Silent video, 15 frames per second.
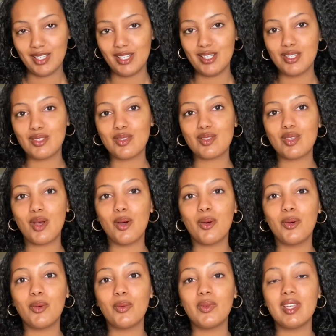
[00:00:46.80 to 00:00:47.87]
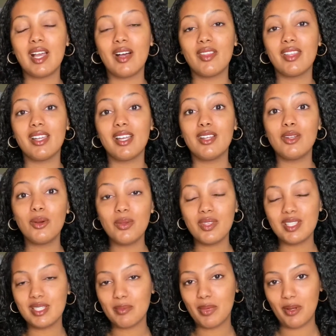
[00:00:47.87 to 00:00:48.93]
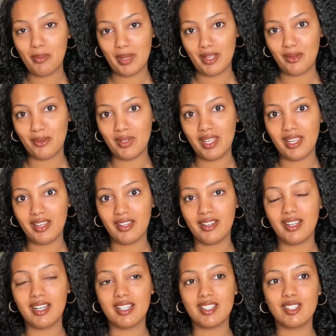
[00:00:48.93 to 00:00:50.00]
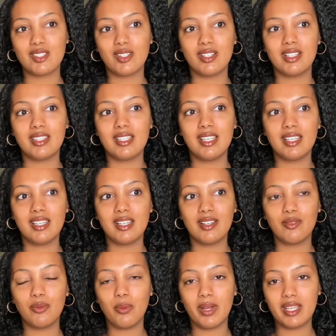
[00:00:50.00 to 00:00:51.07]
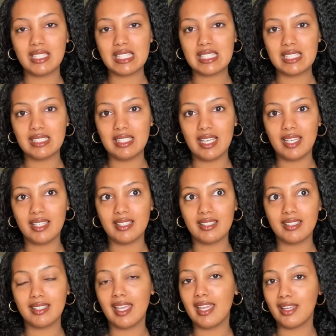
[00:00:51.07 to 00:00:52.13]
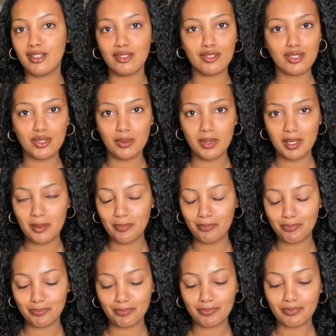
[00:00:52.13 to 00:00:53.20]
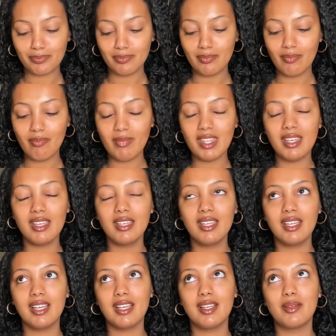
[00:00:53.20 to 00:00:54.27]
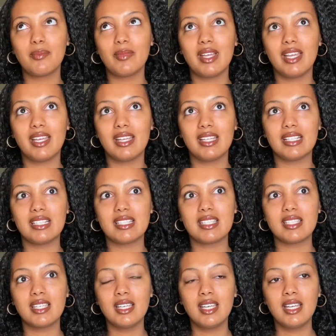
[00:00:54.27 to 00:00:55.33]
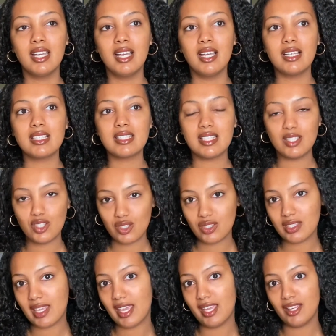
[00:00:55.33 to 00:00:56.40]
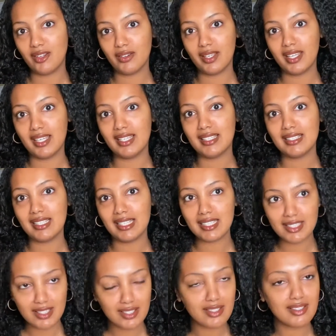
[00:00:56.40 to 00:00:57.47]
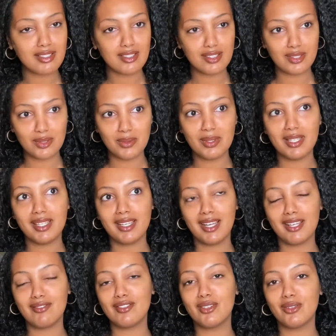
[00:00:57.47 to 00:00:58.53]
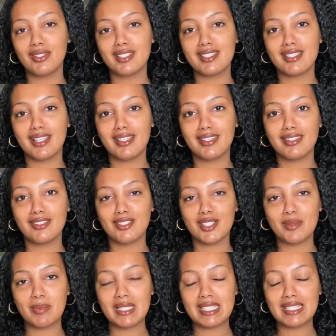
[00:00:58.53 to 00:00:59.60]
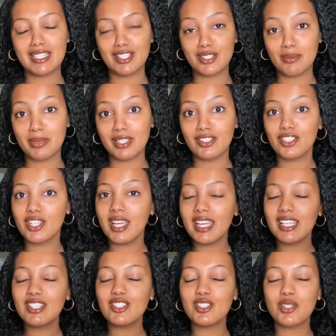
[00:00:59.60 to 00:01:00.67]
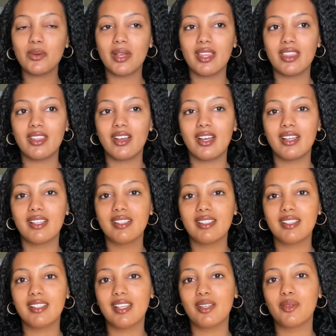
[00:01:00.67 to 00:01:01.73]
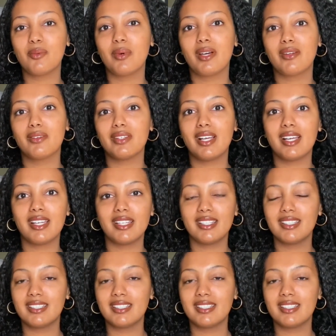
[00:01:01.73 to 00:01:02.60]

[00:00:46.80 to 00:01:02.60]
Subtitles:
So now that I know this about my own hair, I started thinking of ways to cater to it. And since catering to it, I've noticed that there's been such a big change. So I thought, why don't I